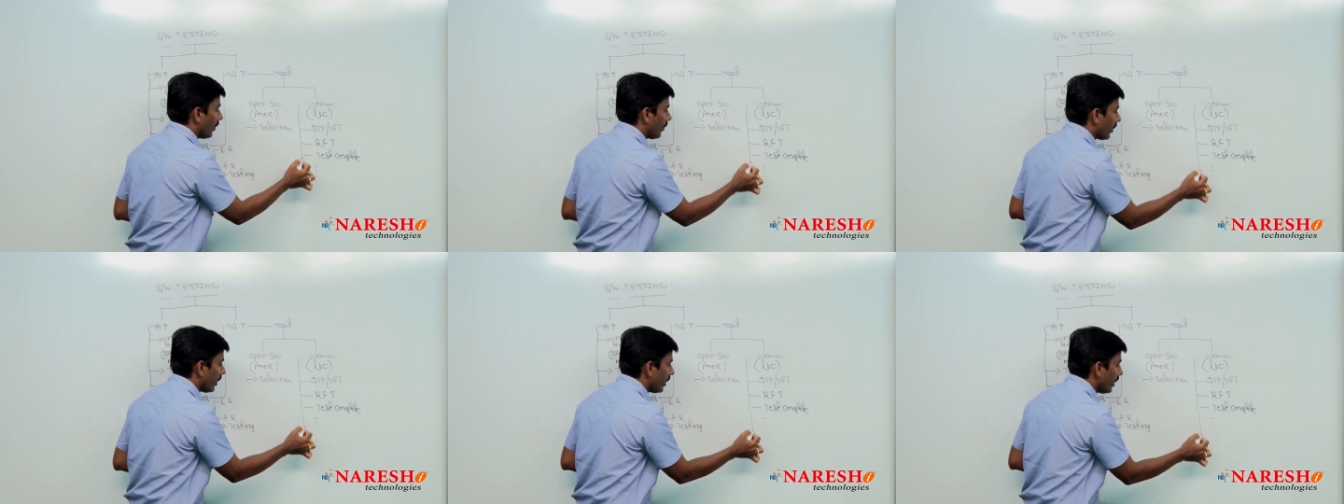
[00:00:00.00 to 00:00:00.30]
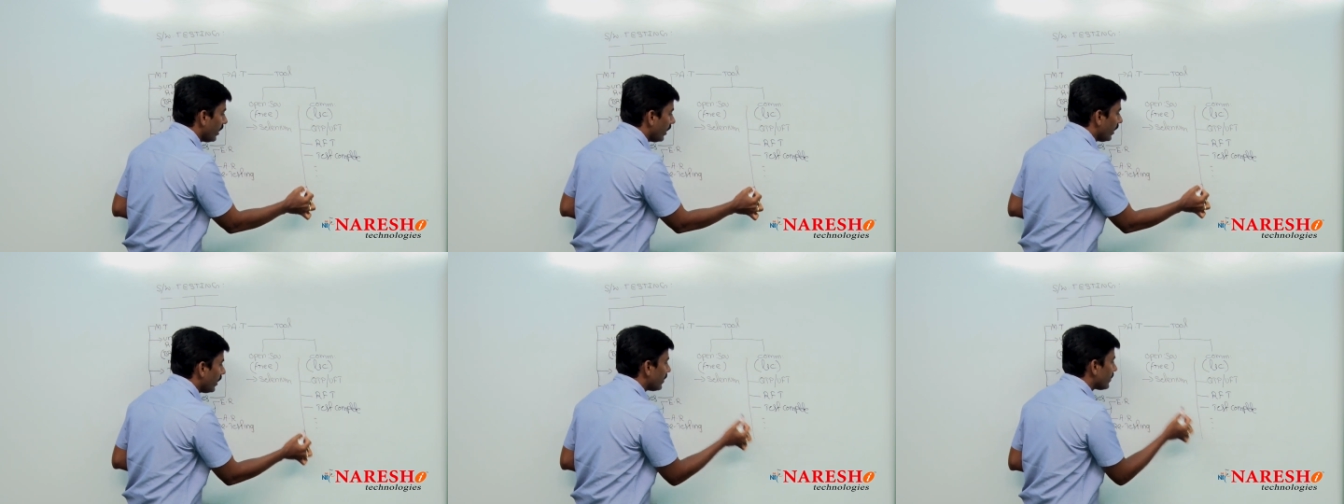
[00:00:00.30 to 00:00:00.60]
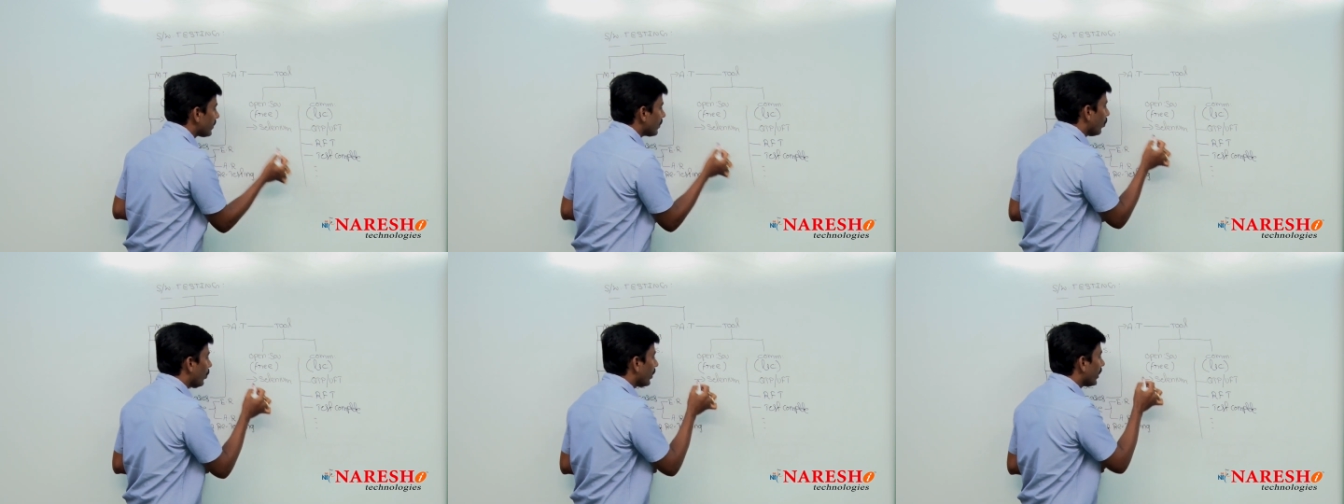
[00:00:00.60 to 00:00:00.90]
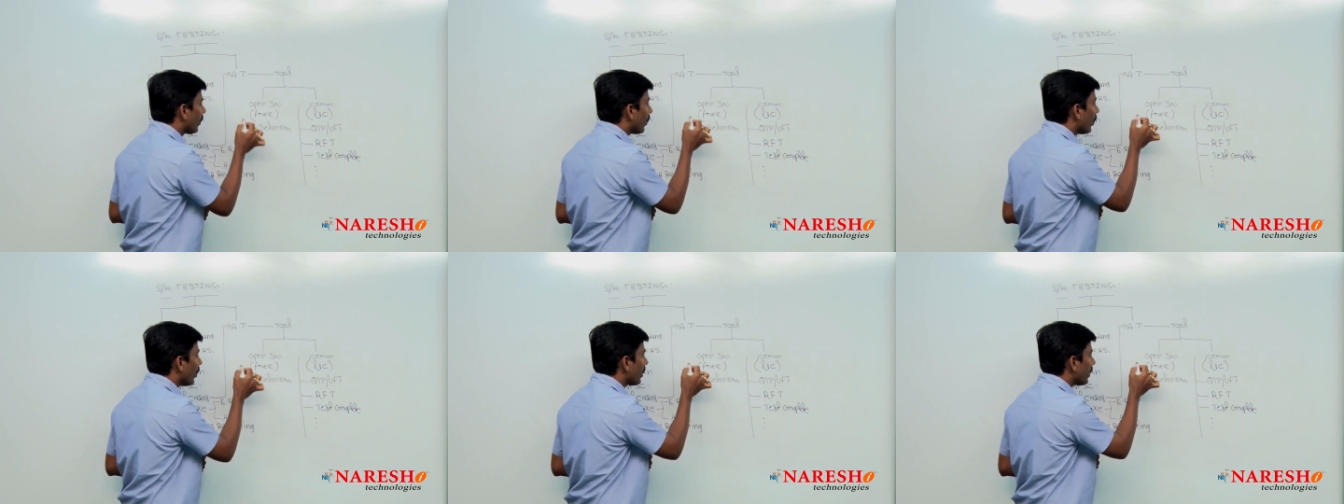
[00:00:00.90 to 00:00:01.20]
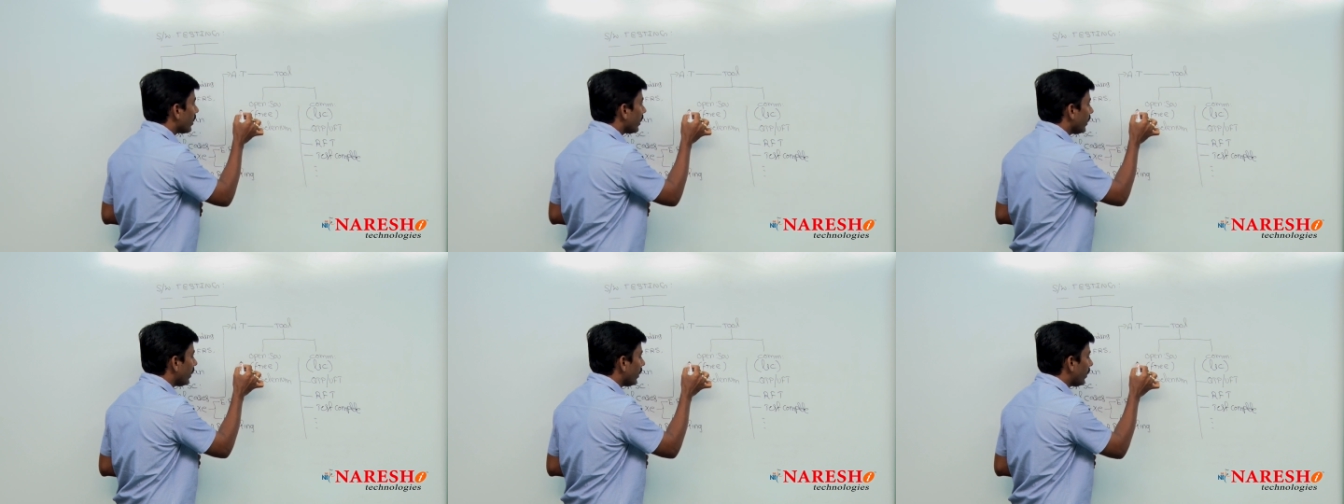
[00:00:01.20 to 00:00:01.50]
Okay. So, we
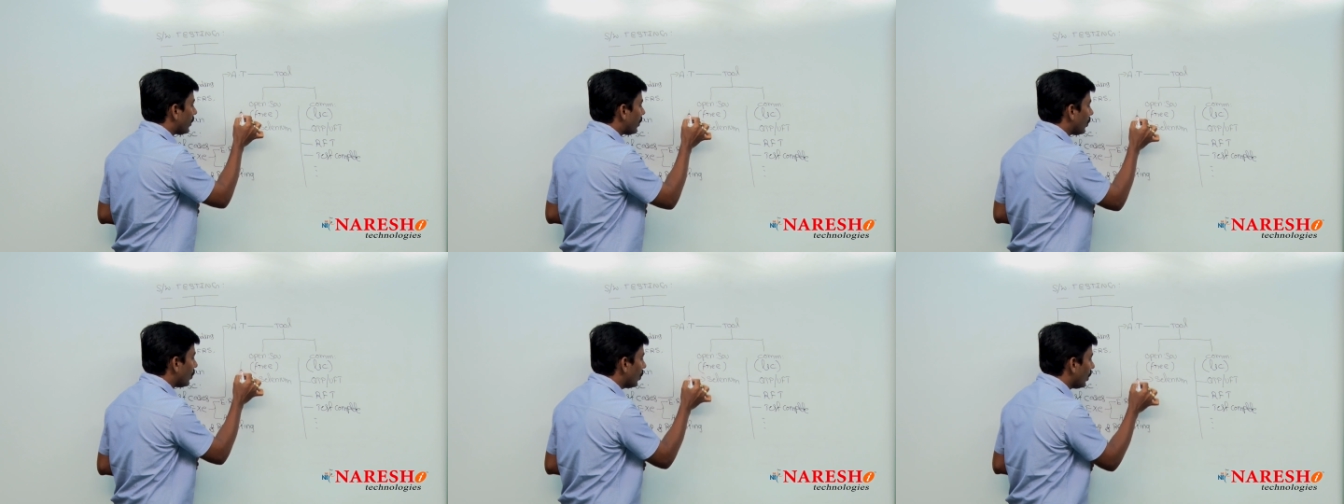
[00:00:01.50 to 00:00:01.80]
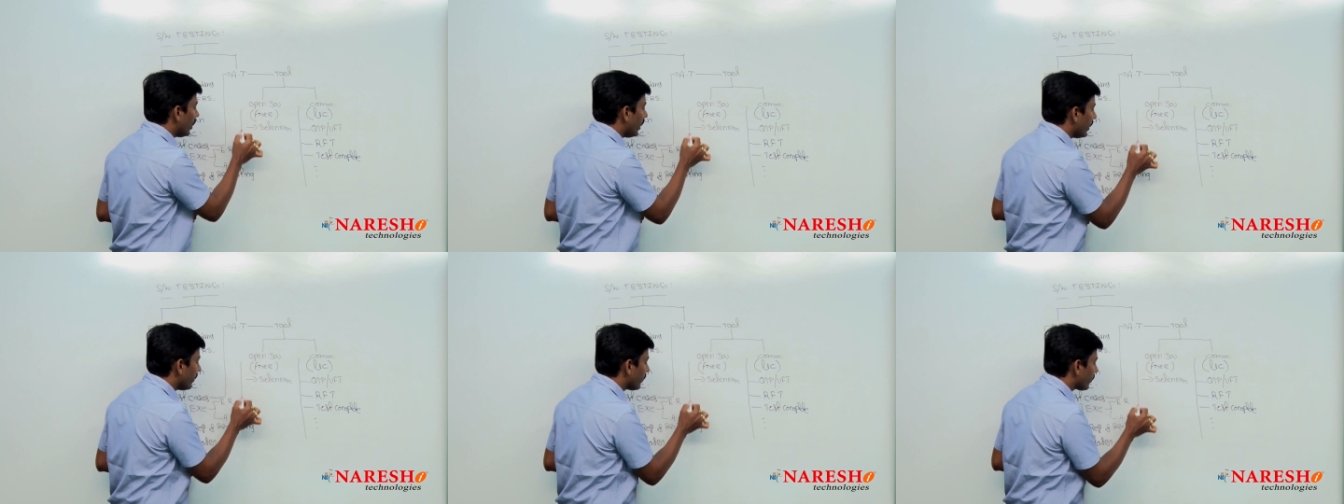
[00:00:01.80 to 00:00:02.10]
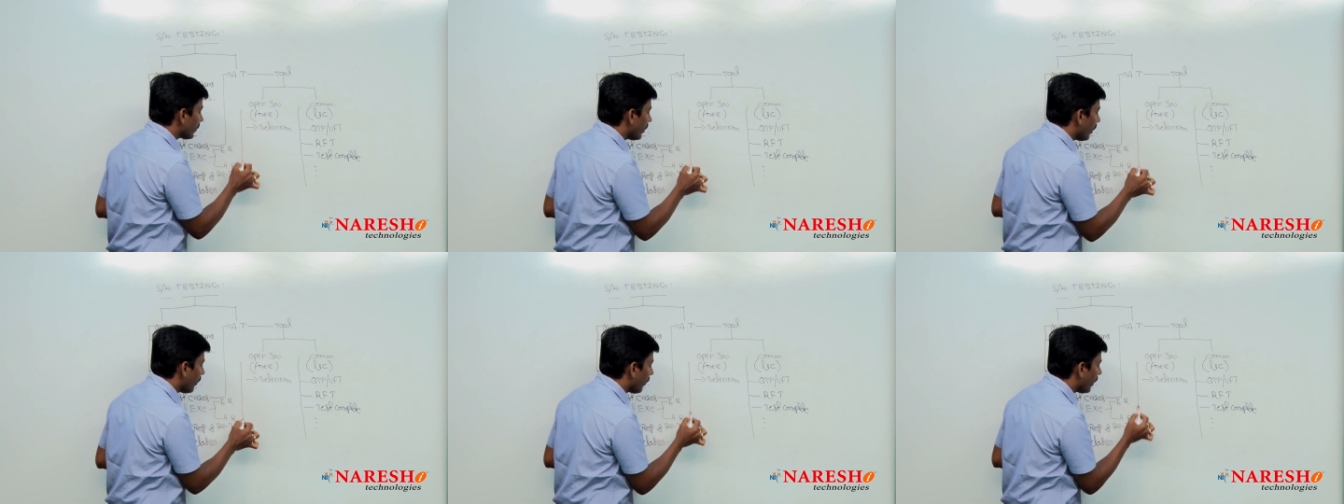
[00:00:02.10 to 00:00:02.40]
got in a tool is